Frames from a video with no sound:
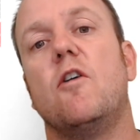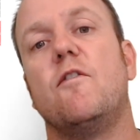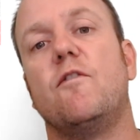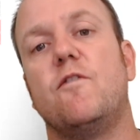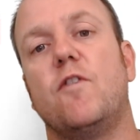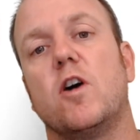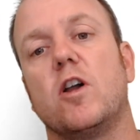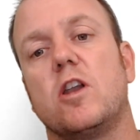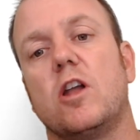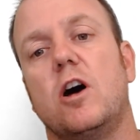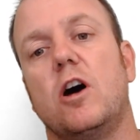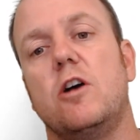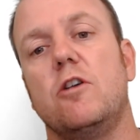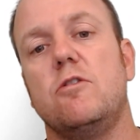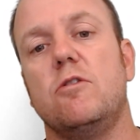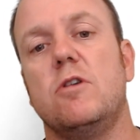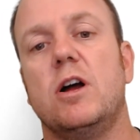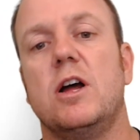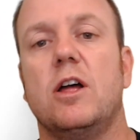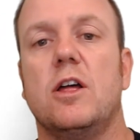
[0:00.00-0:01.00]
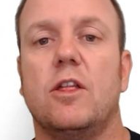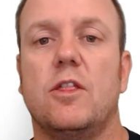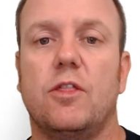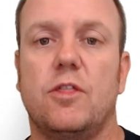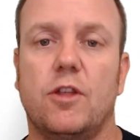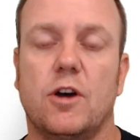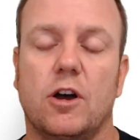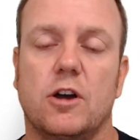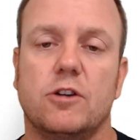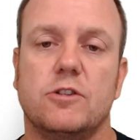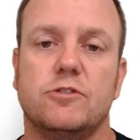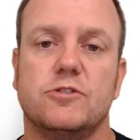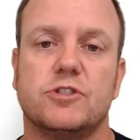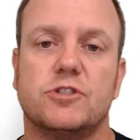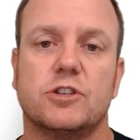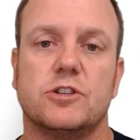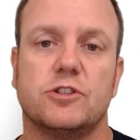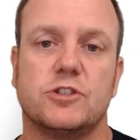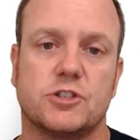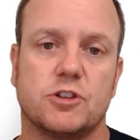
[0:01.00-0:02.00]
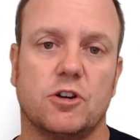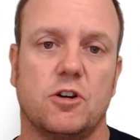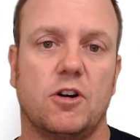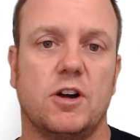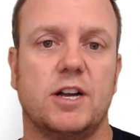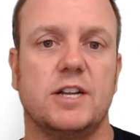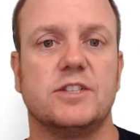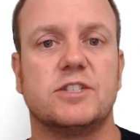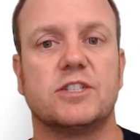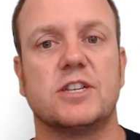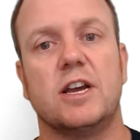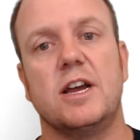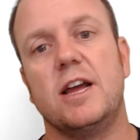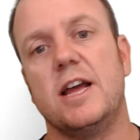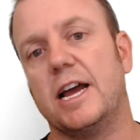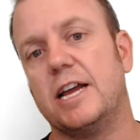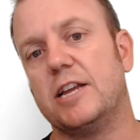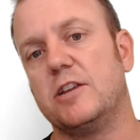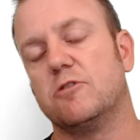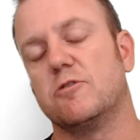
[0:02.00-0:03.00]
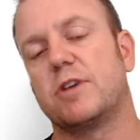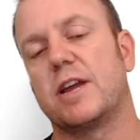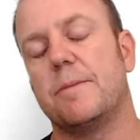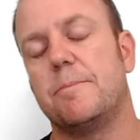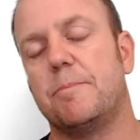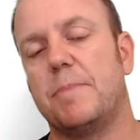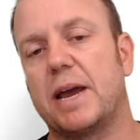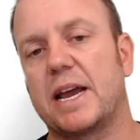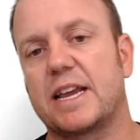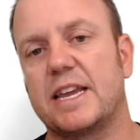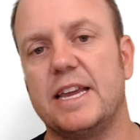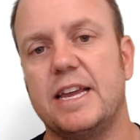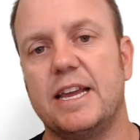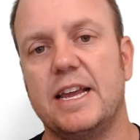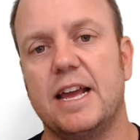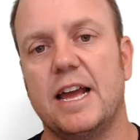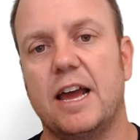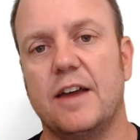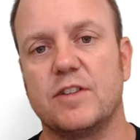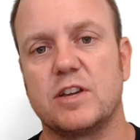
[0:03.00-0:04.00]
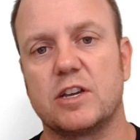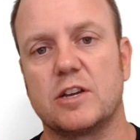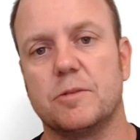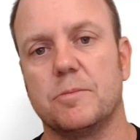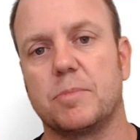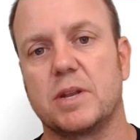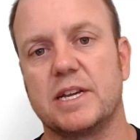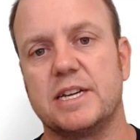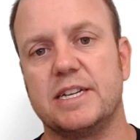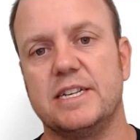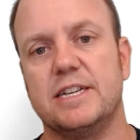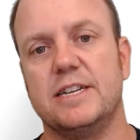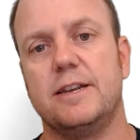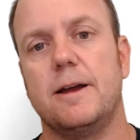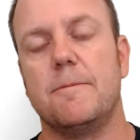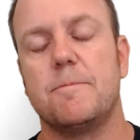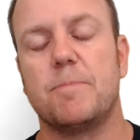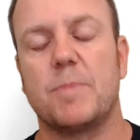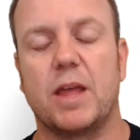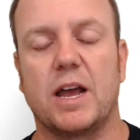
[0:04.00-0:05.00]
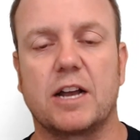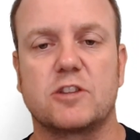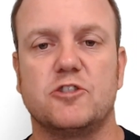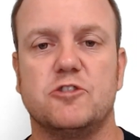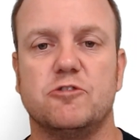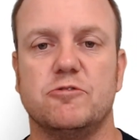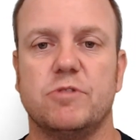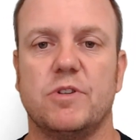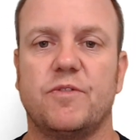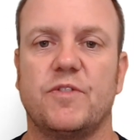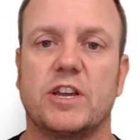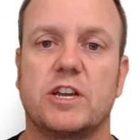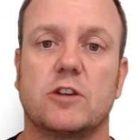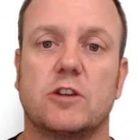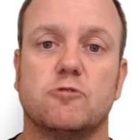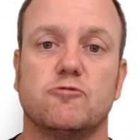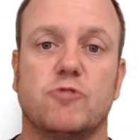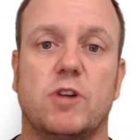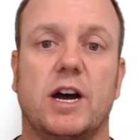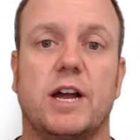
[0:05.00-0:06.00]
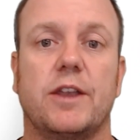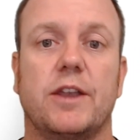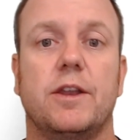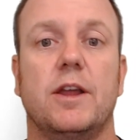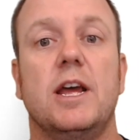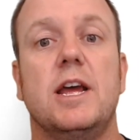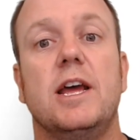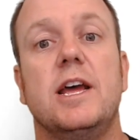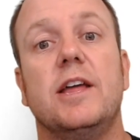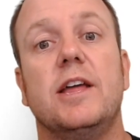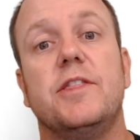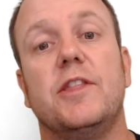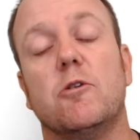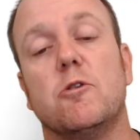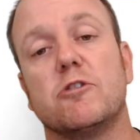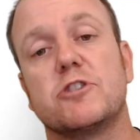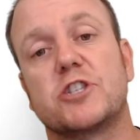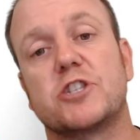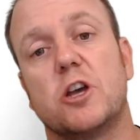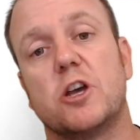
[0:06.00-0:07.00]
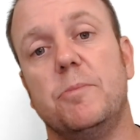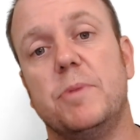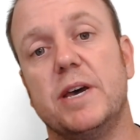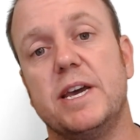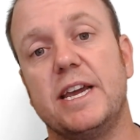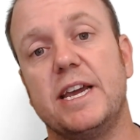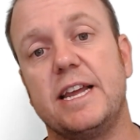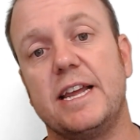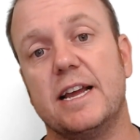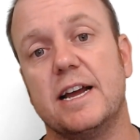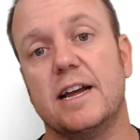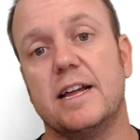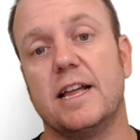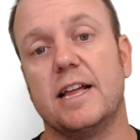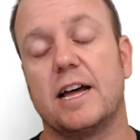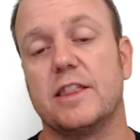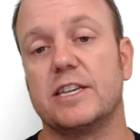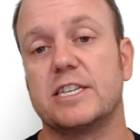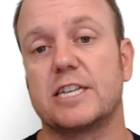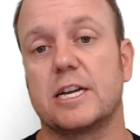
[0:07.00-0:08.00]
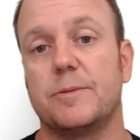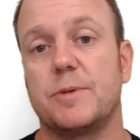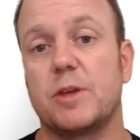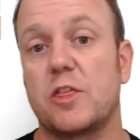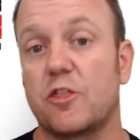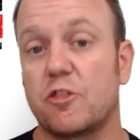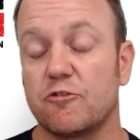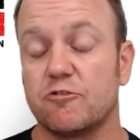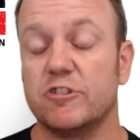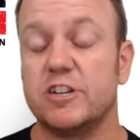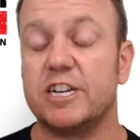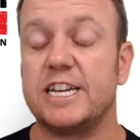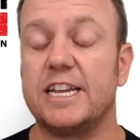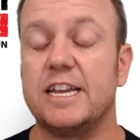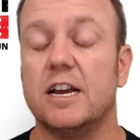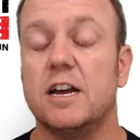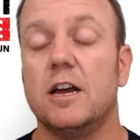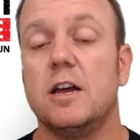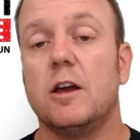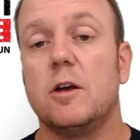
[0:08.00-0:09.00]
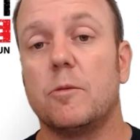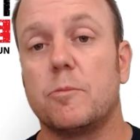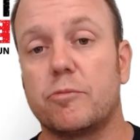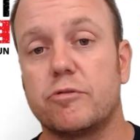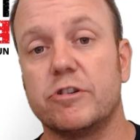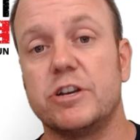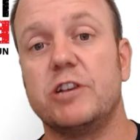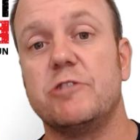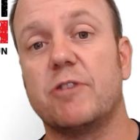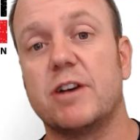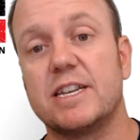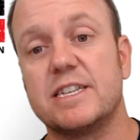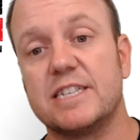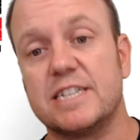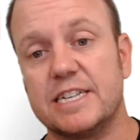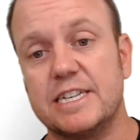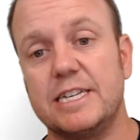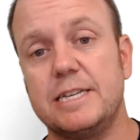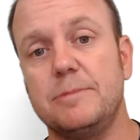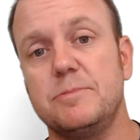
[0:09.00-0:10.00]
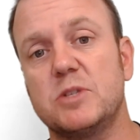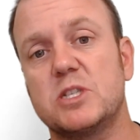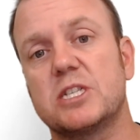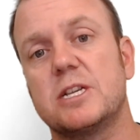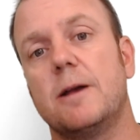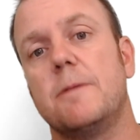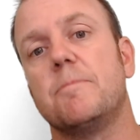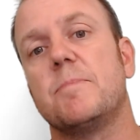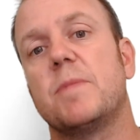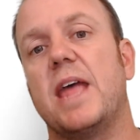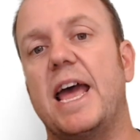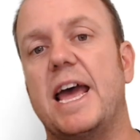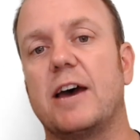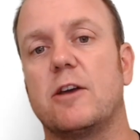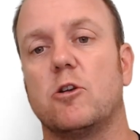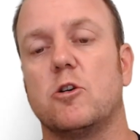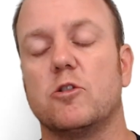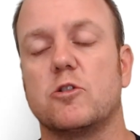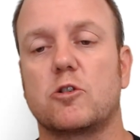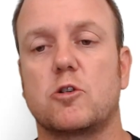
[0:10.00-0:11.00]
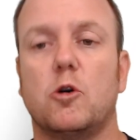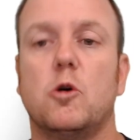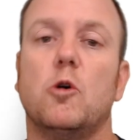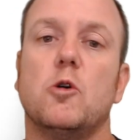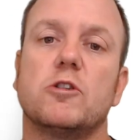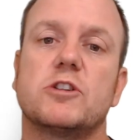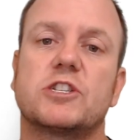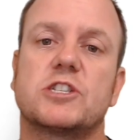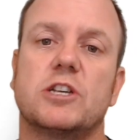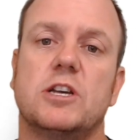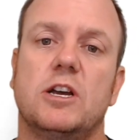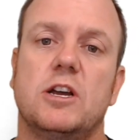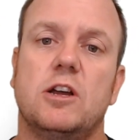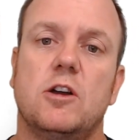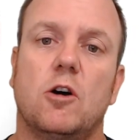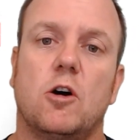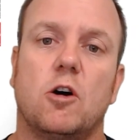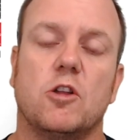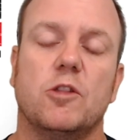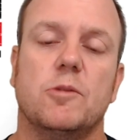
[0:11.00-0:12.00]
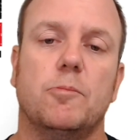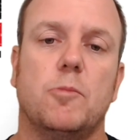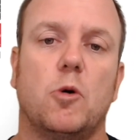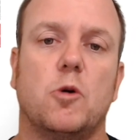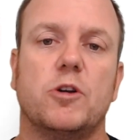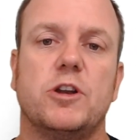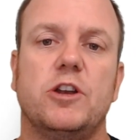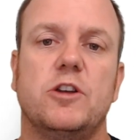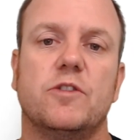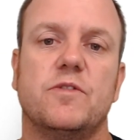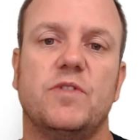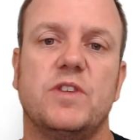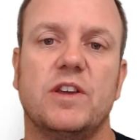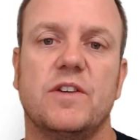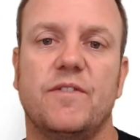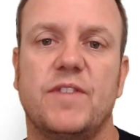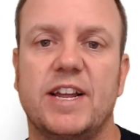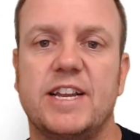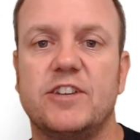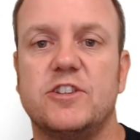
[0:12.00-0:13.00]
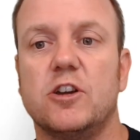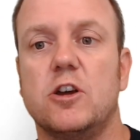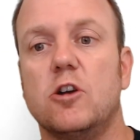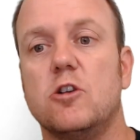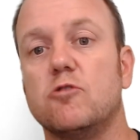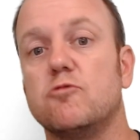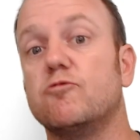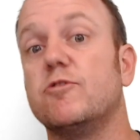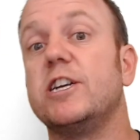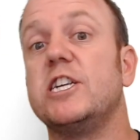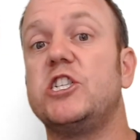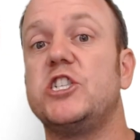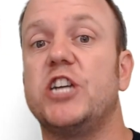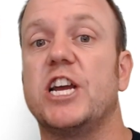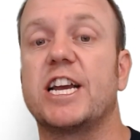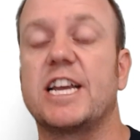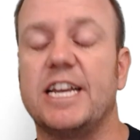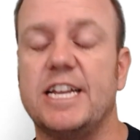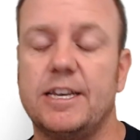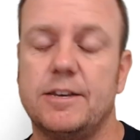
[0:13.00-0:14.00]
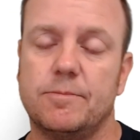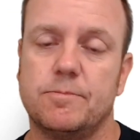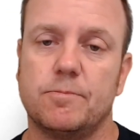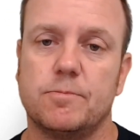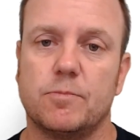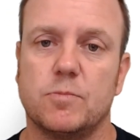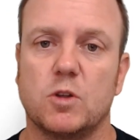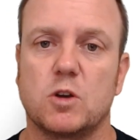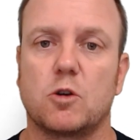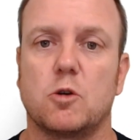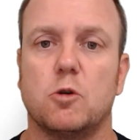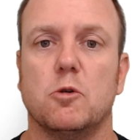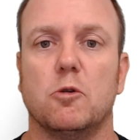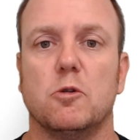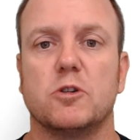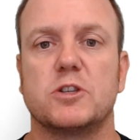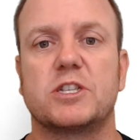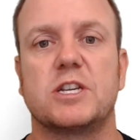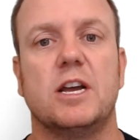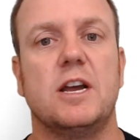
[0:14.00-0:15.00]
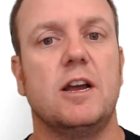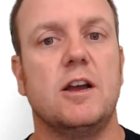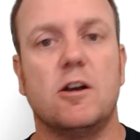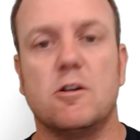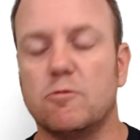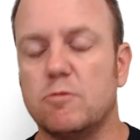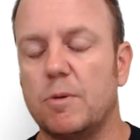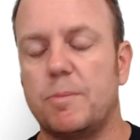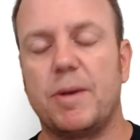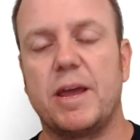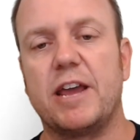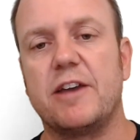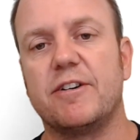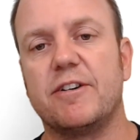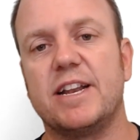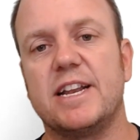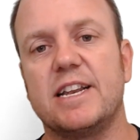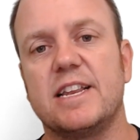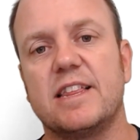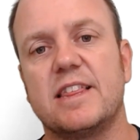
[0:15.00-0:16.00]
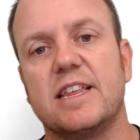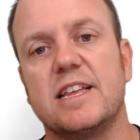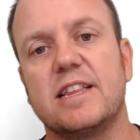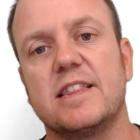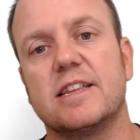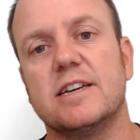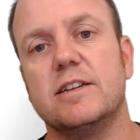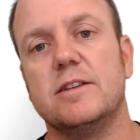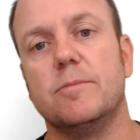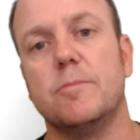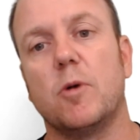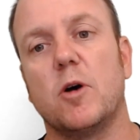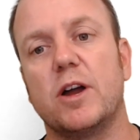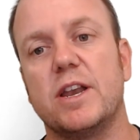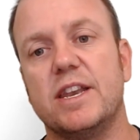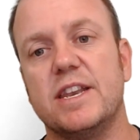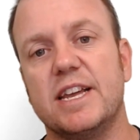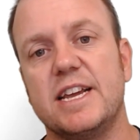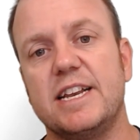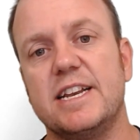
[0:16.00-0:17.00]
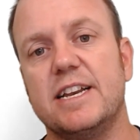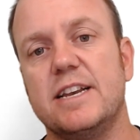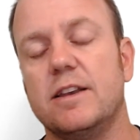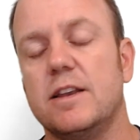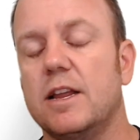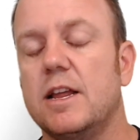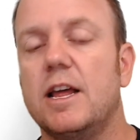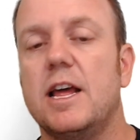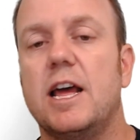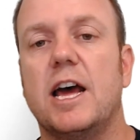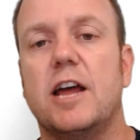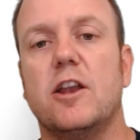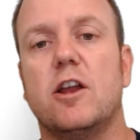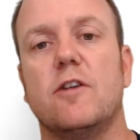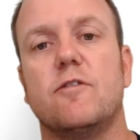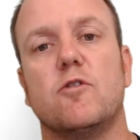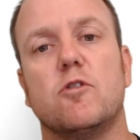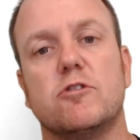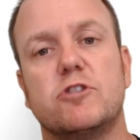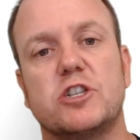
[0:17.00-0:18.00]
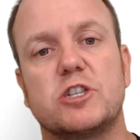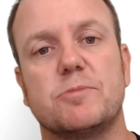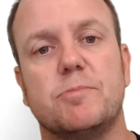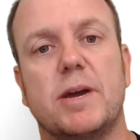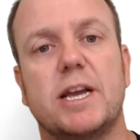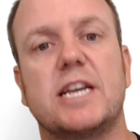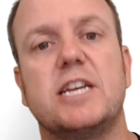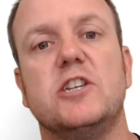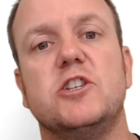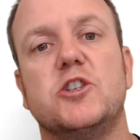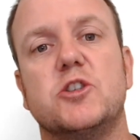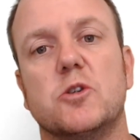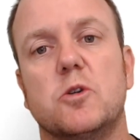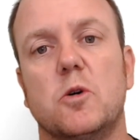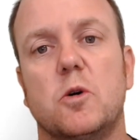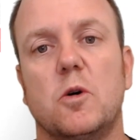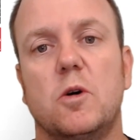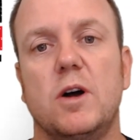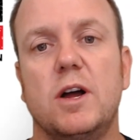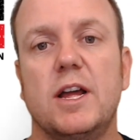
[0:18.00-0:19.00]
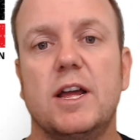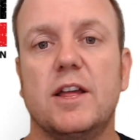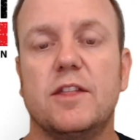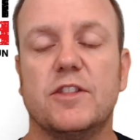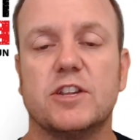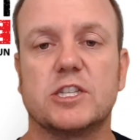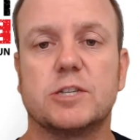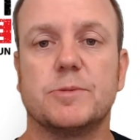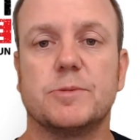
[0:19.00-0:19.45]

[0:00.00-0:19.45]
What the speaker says: Follow those signs and you'll get back here having completed a terrific run. There'll also be, there's going to be 3 pre-run teams out on the course on the morning of the event, rechecking the course, repairing anything that might need it, and overall just making sure that some